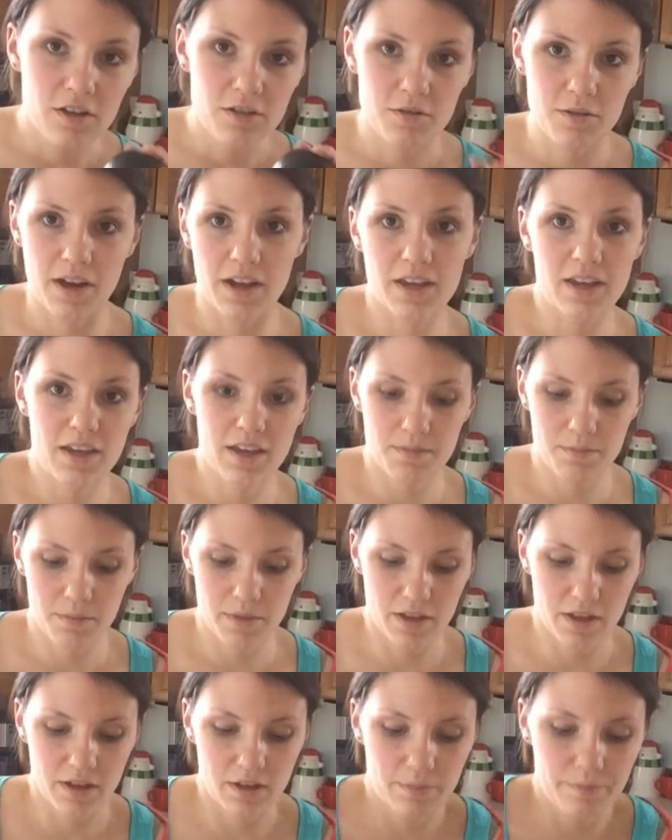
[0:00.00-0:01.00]
So I keep
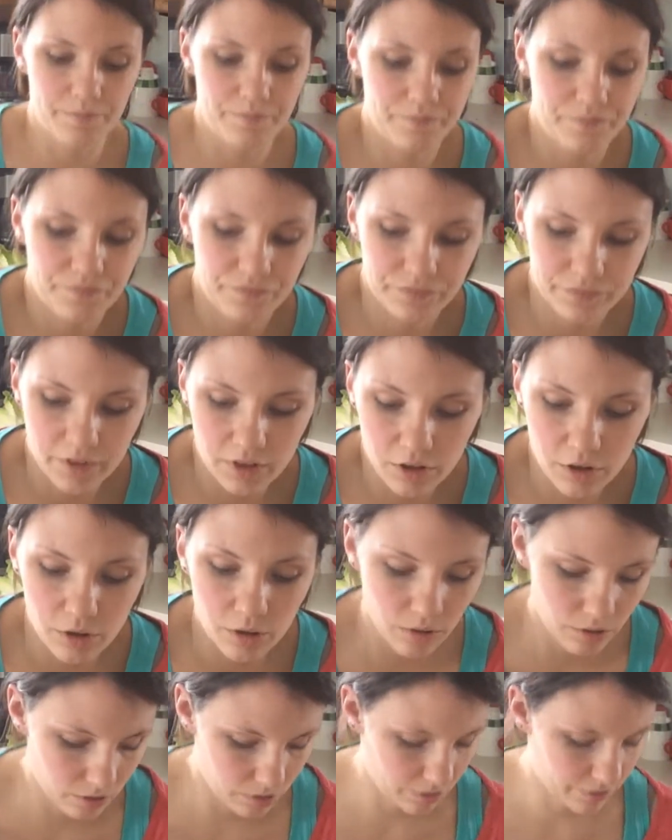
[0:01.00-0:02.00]
them
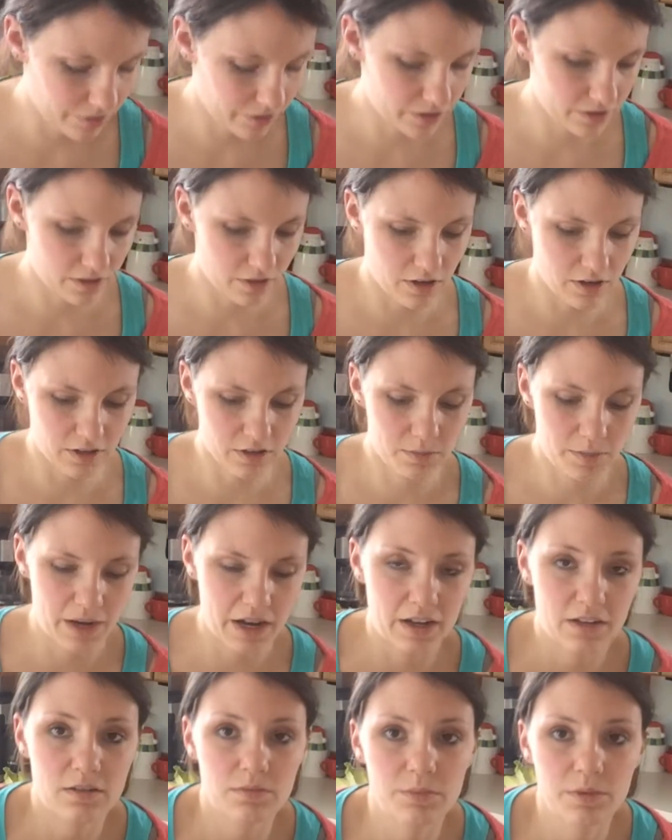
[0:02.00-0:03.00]
whole for as long as
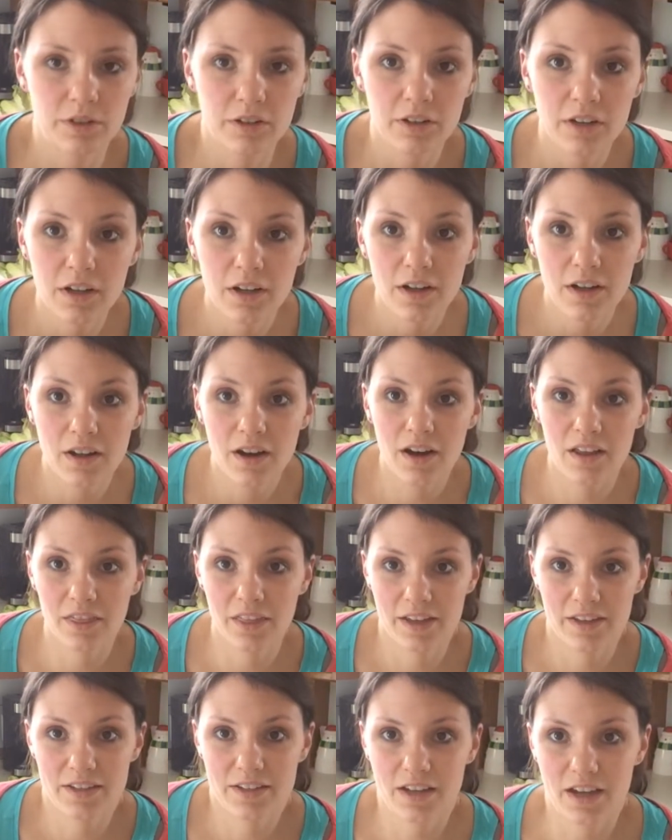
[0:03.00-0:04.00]
possible
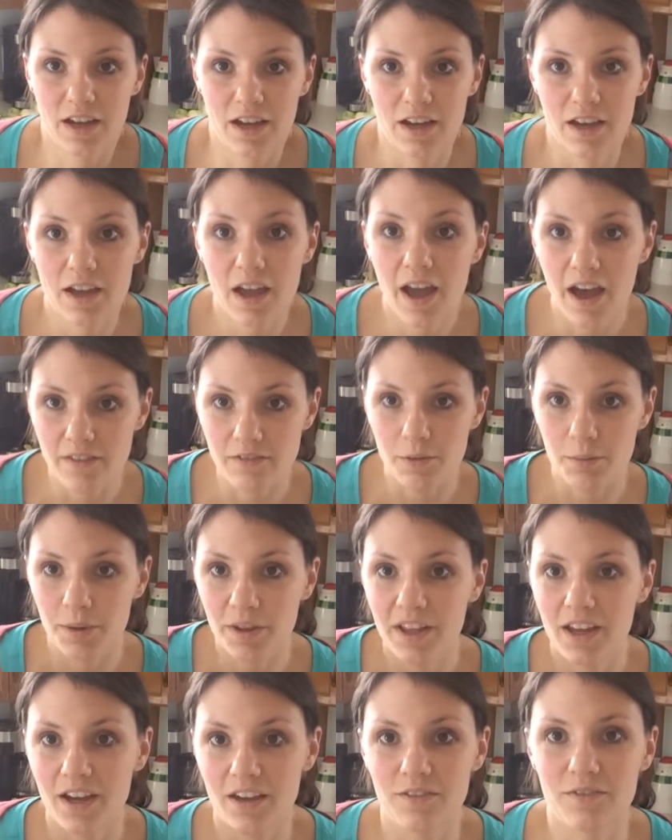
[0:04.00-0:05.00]
unless I have a
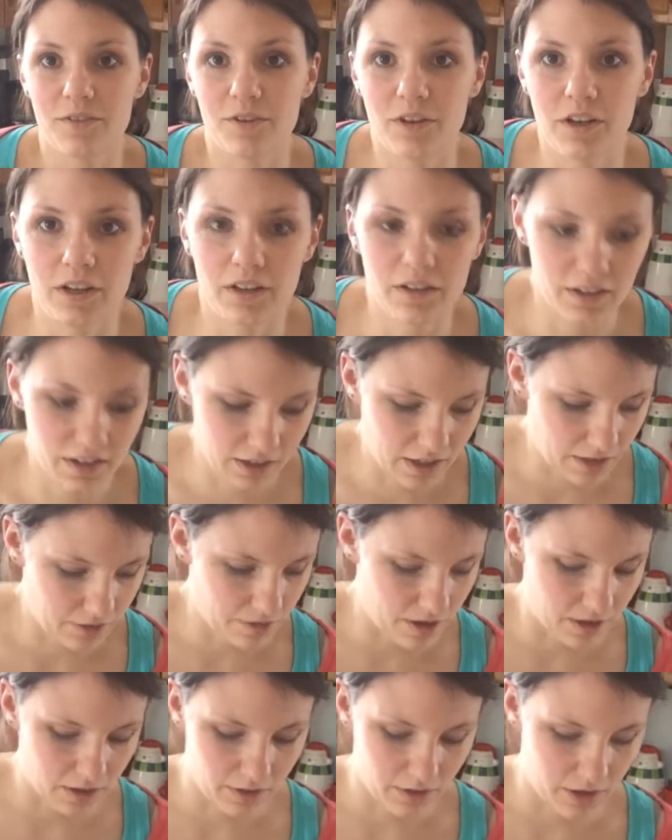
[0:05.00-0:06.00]
plan for it, like I
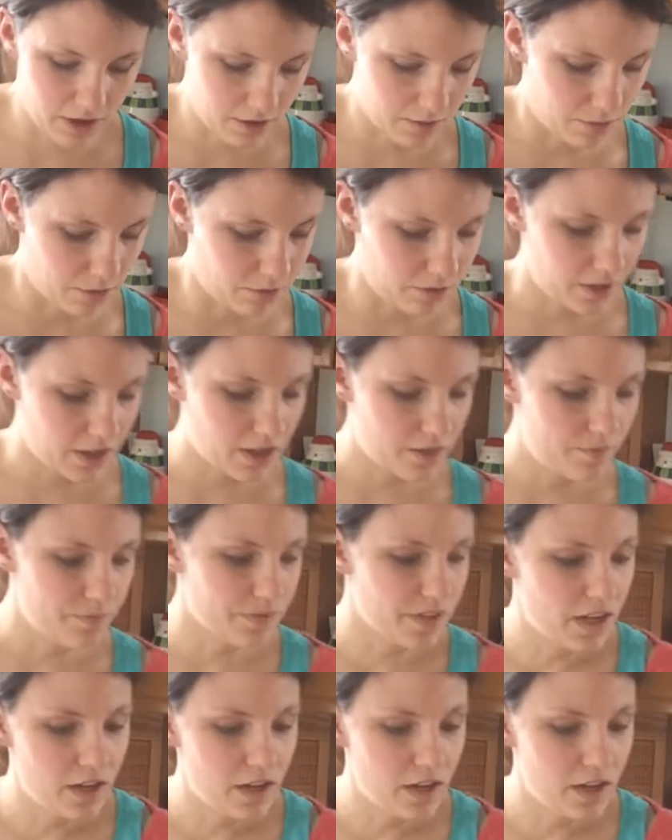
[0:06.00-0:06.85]
want guacamole.